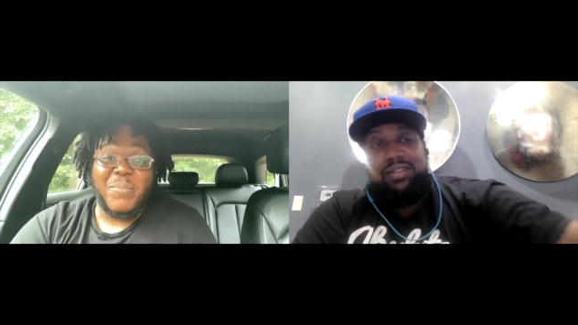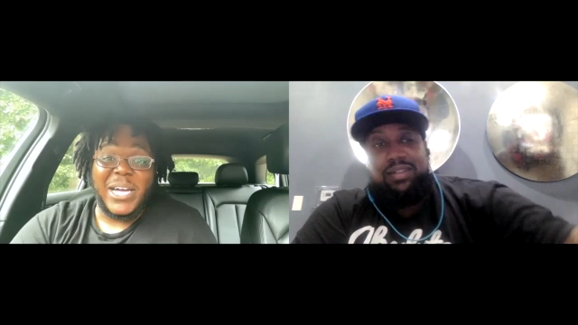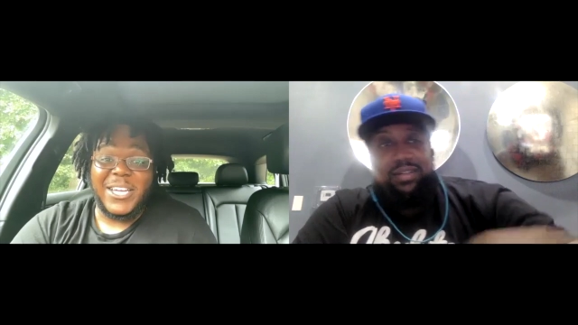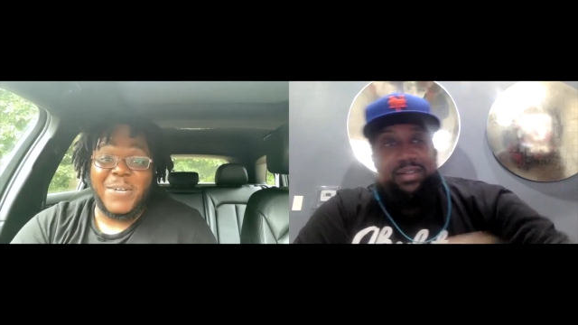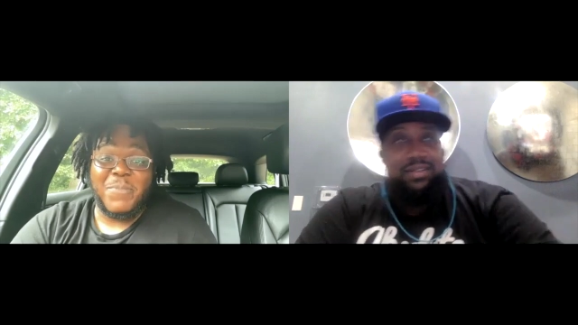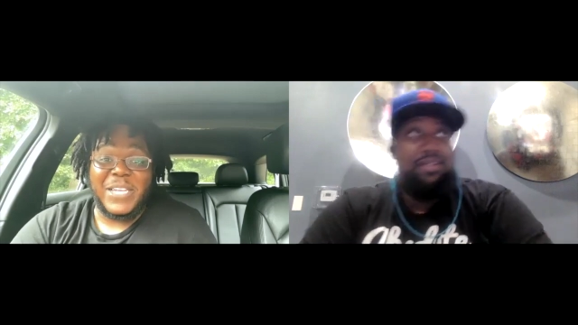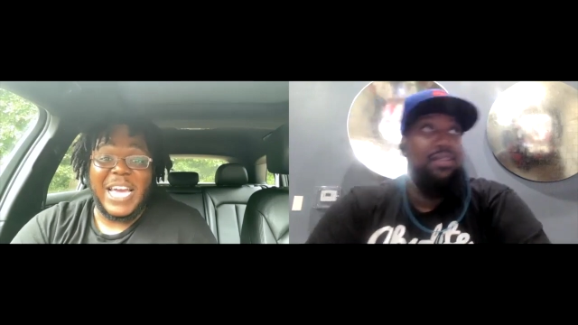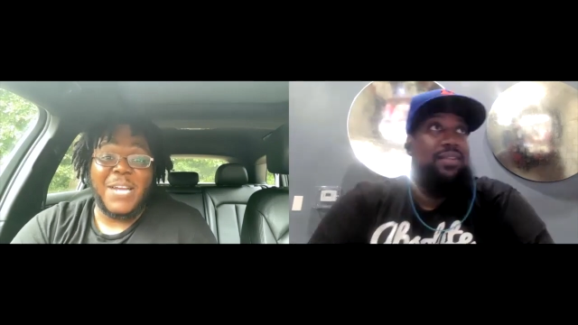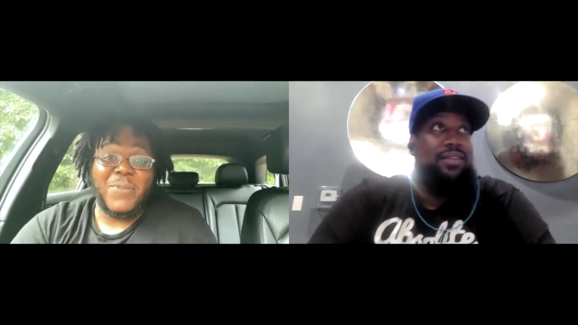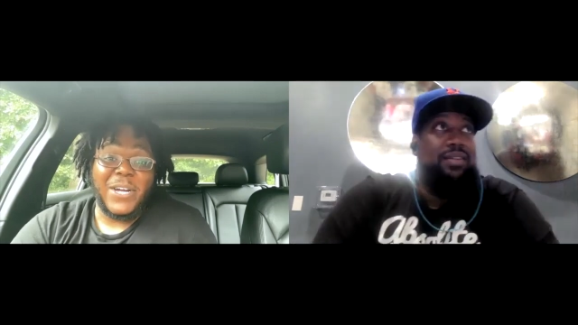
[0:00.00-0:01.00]
Speaker 1: my I'd
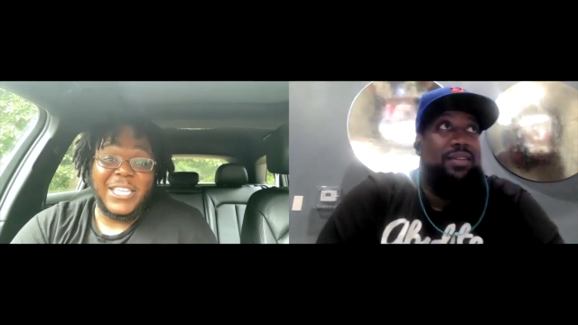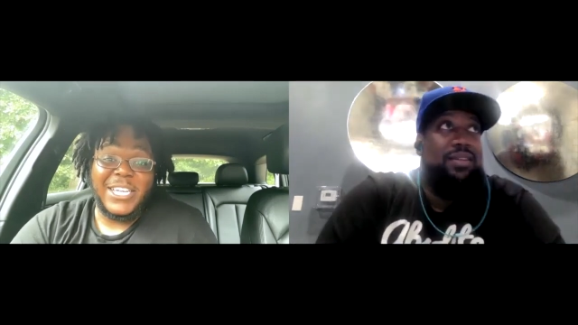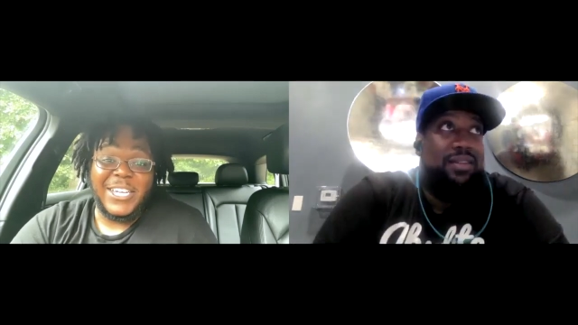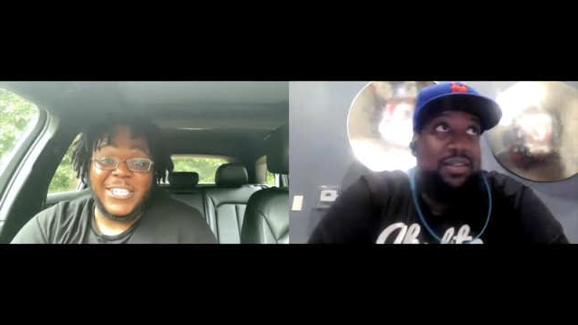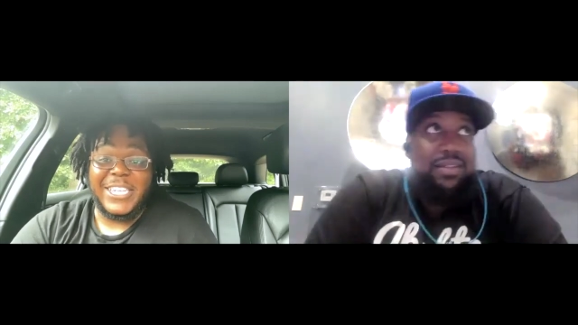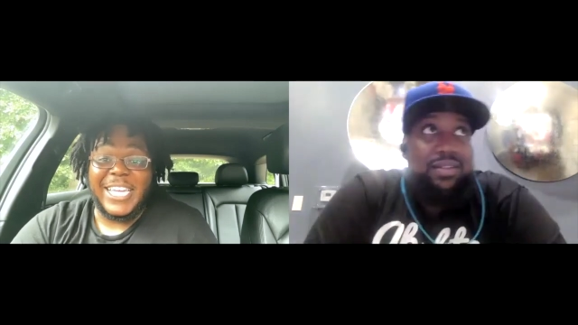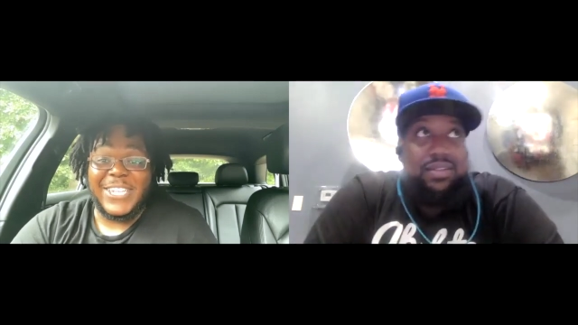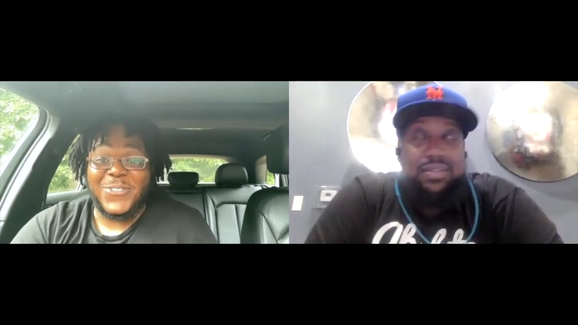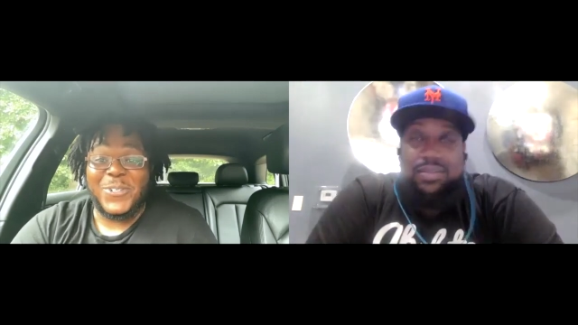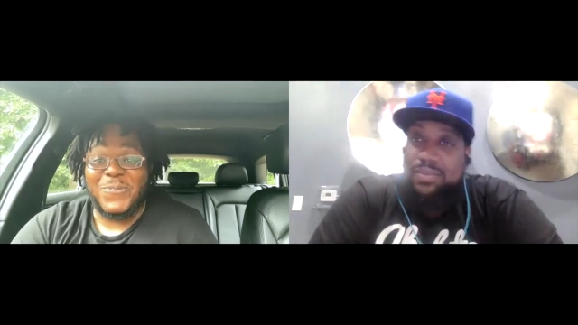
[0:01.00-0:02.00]
have probably called it that.
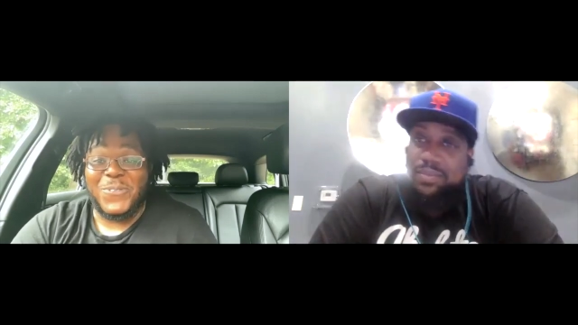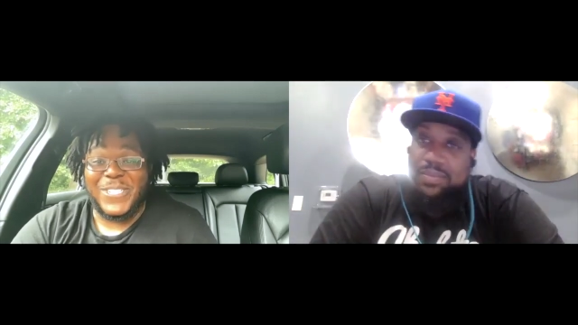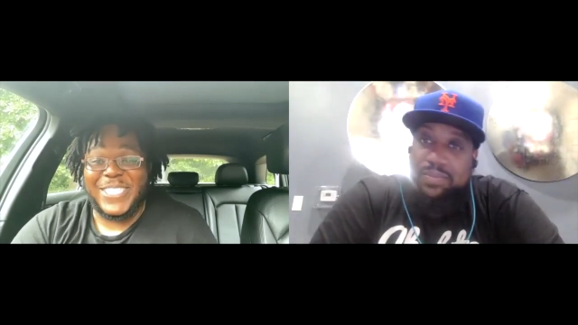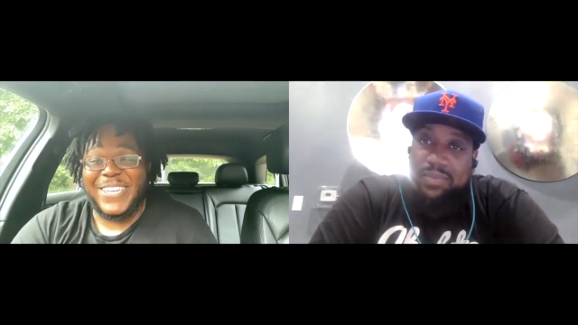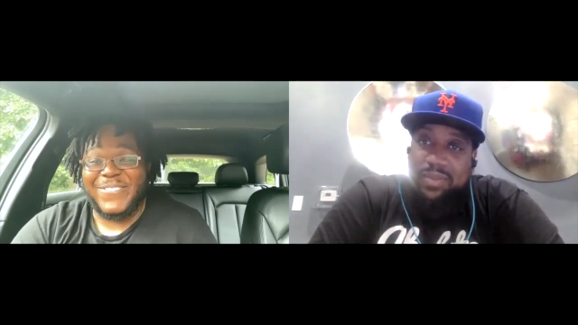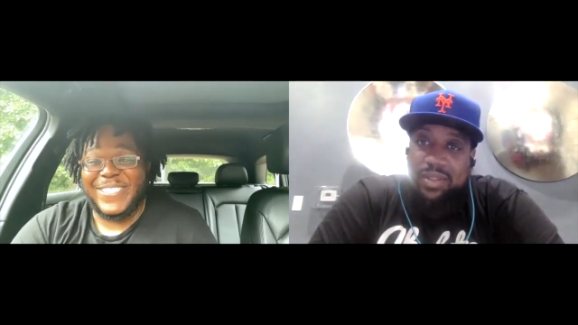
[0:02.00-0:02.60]
24 7